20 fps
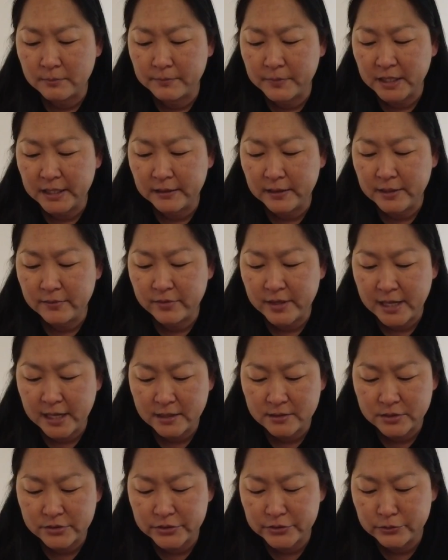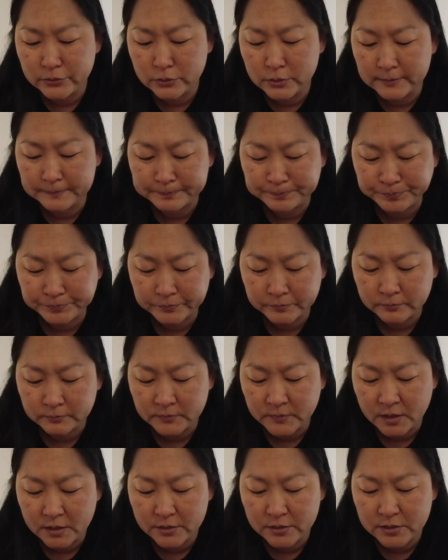I like that too.
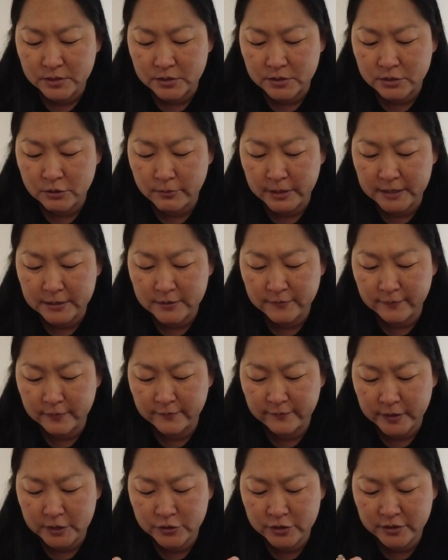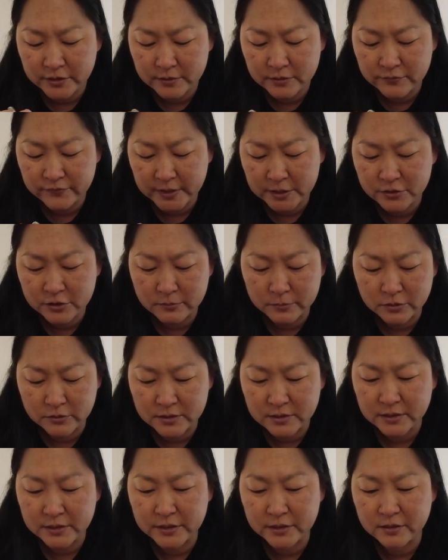Just so many different vegetables
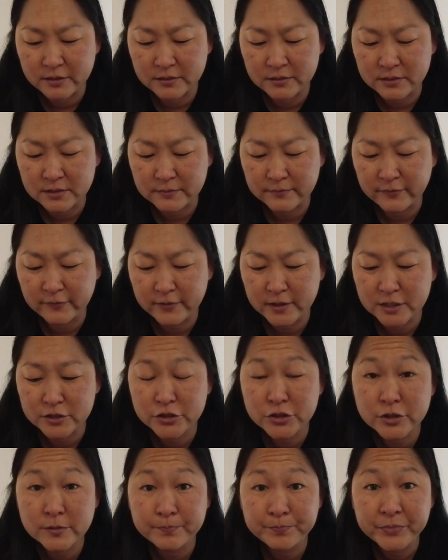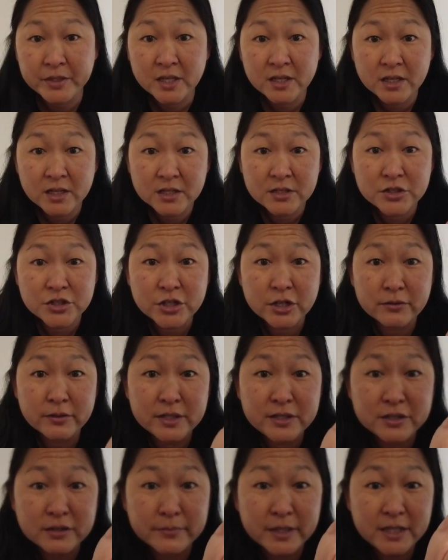in here. Some fresh cherry
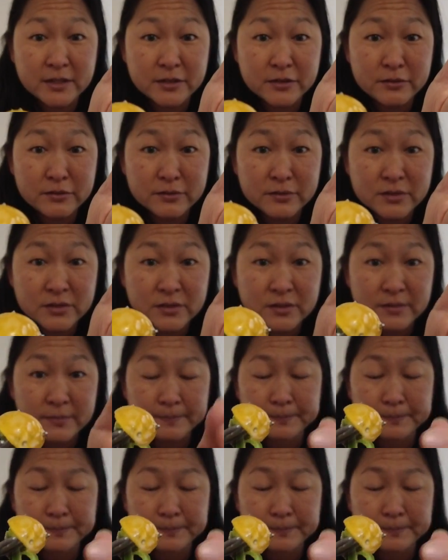tomatoes.